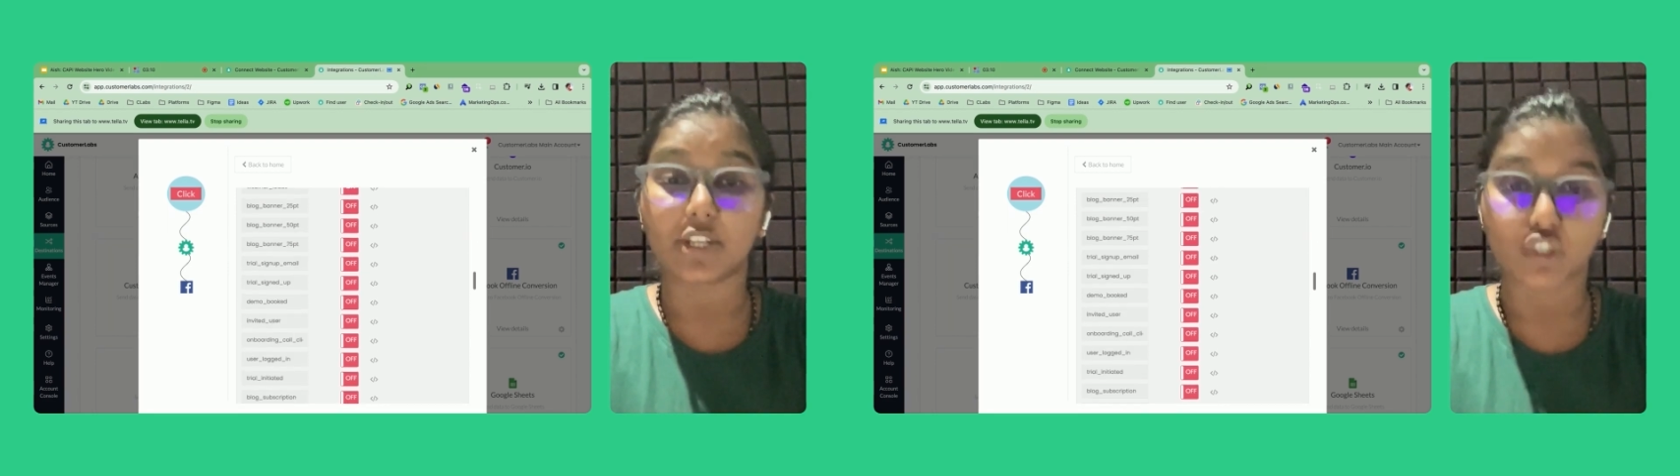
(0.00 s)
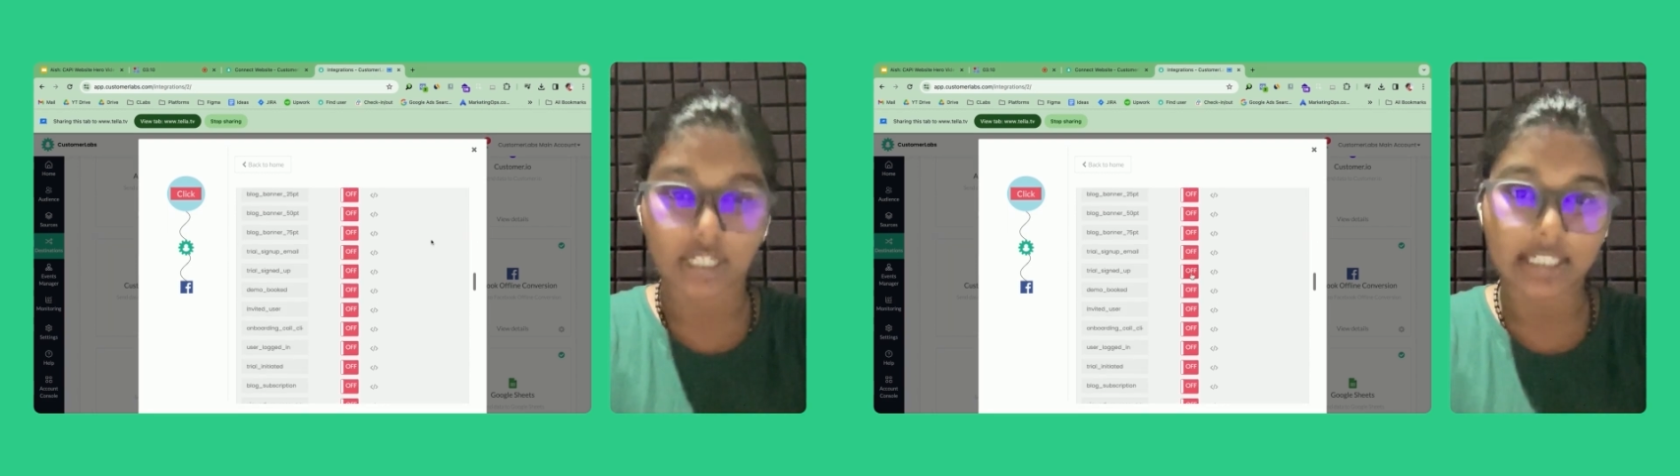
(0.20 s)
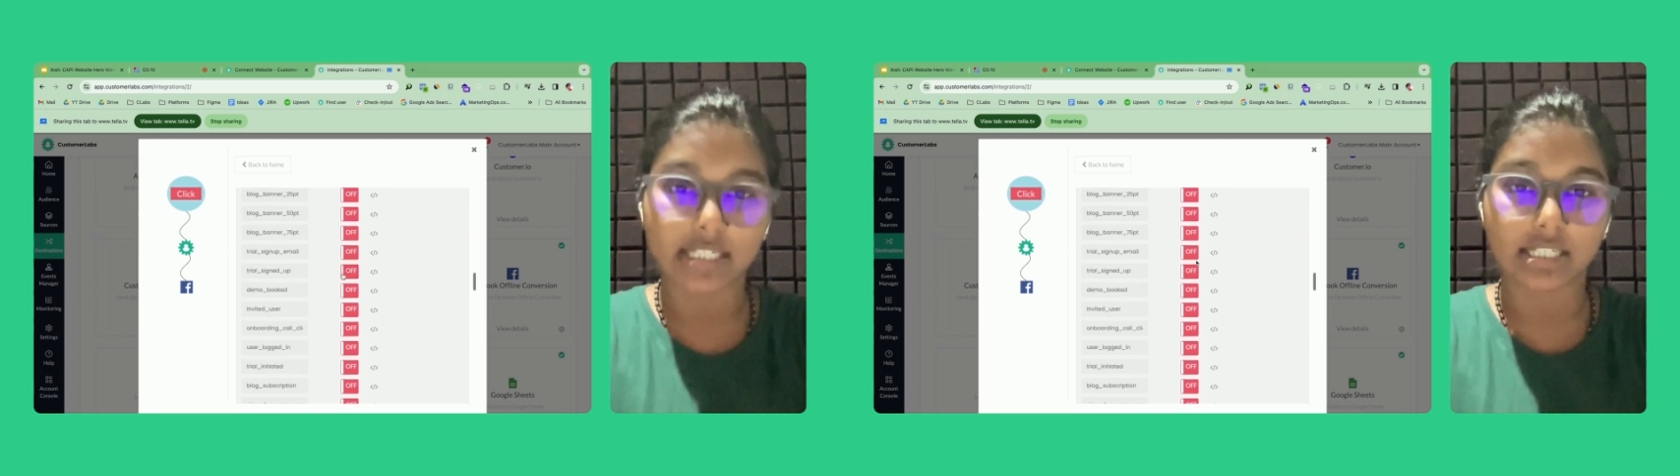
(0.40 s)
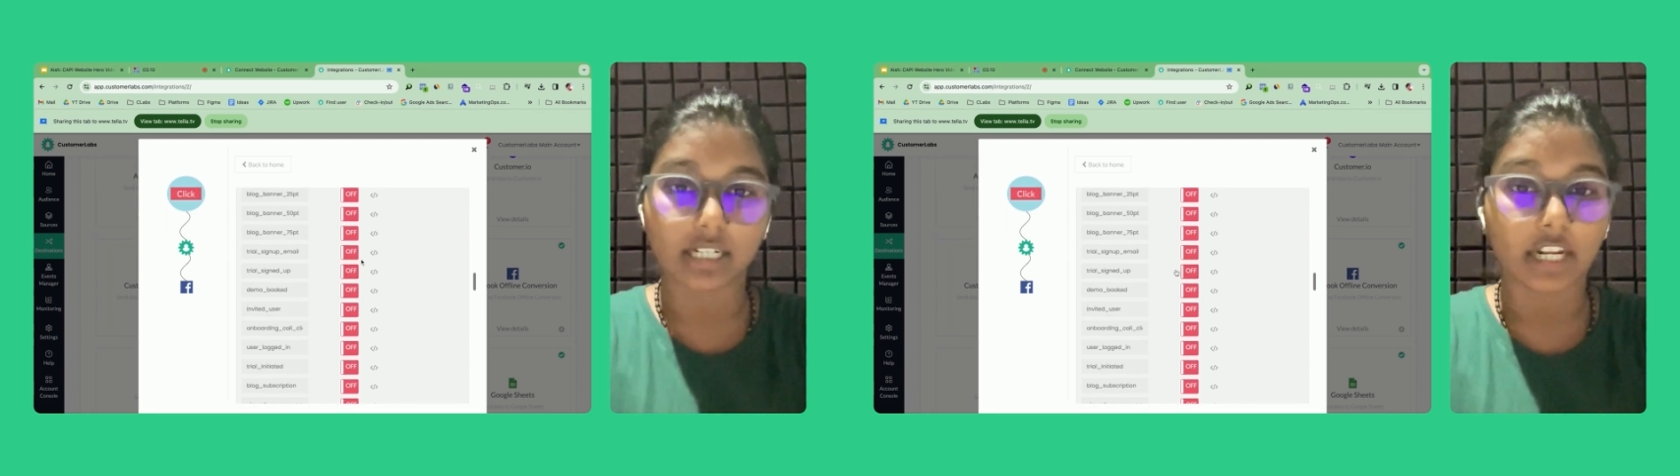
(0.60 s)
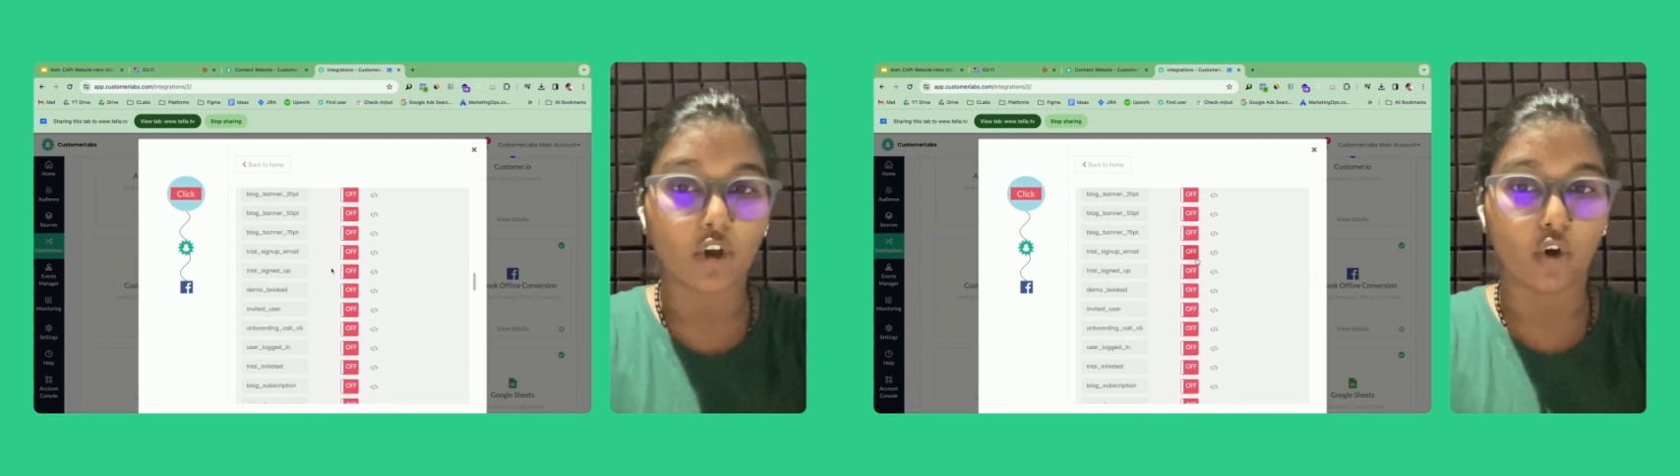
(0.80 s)
just
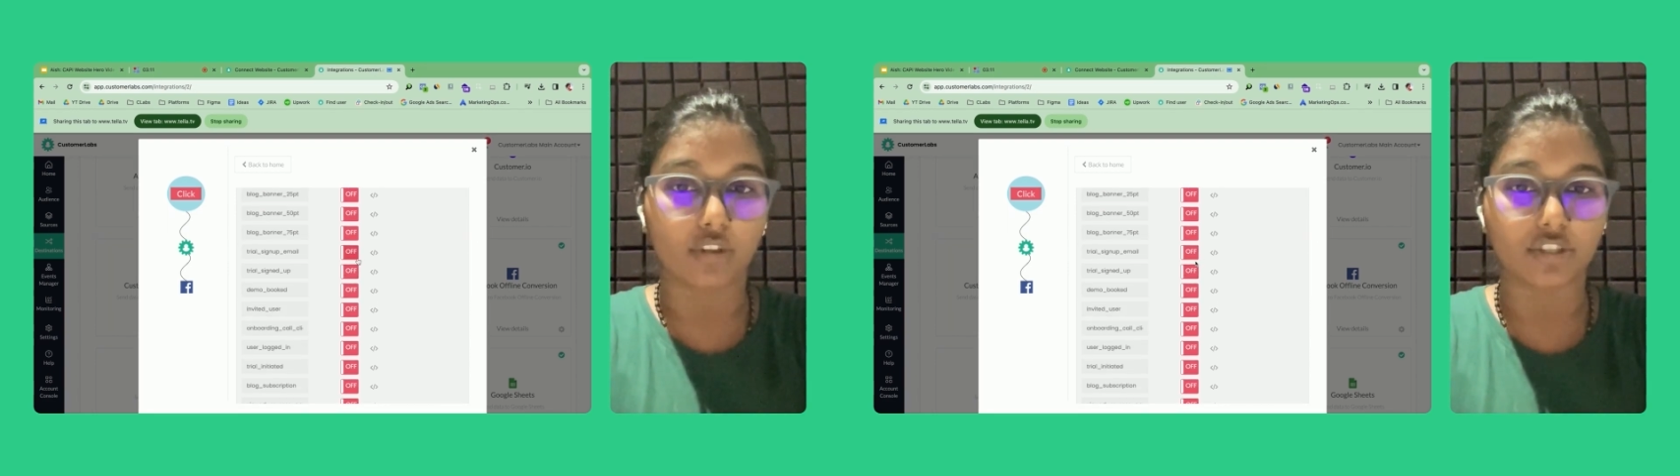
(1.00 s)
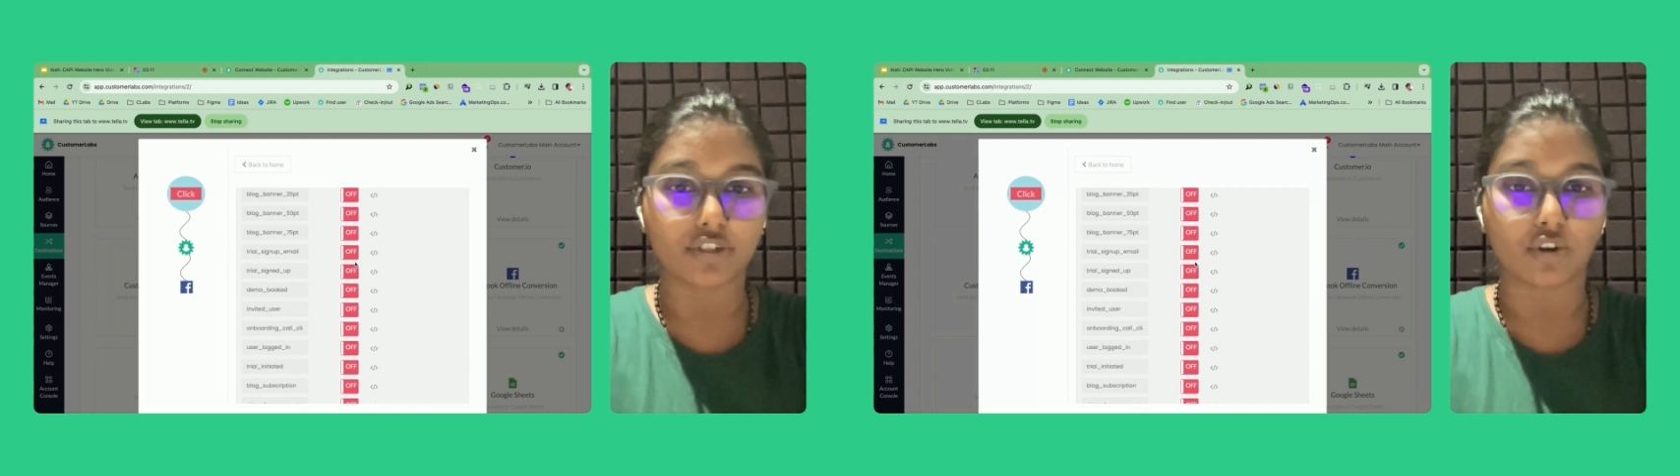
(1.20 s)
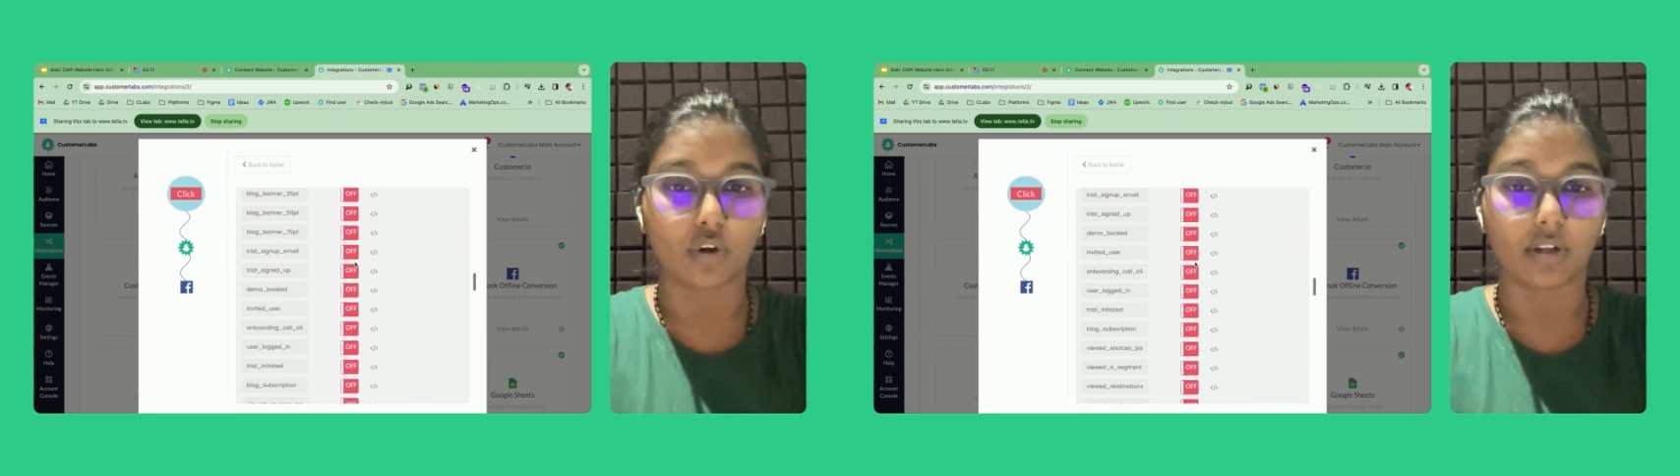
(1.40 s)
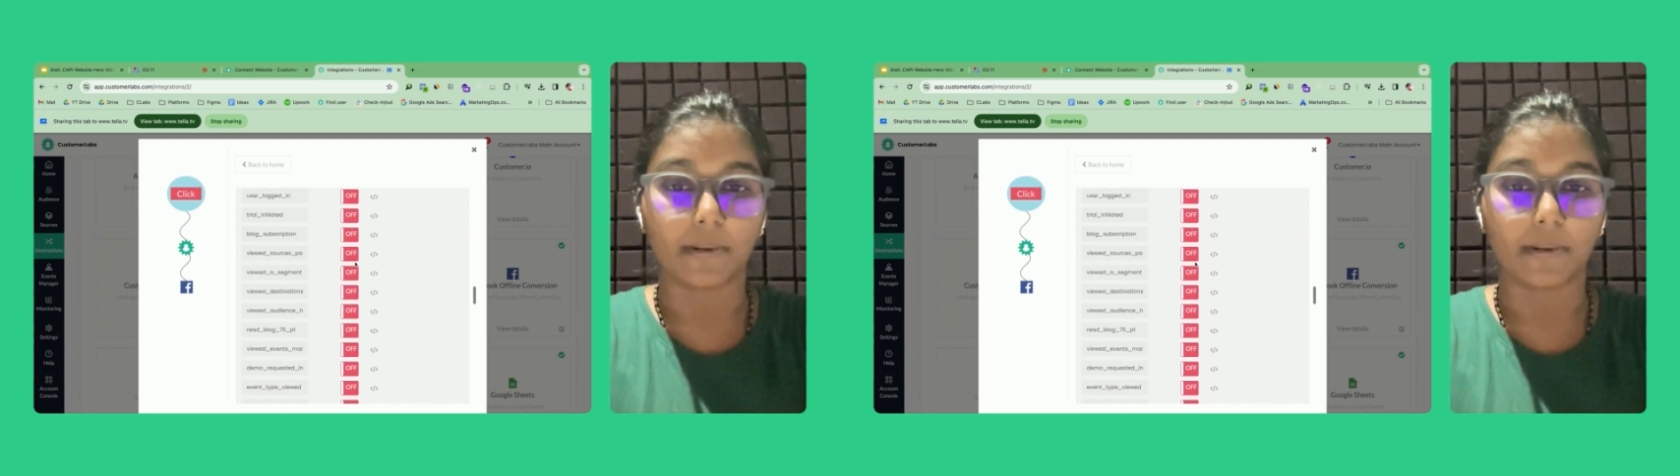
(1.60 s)
turning on this toggle.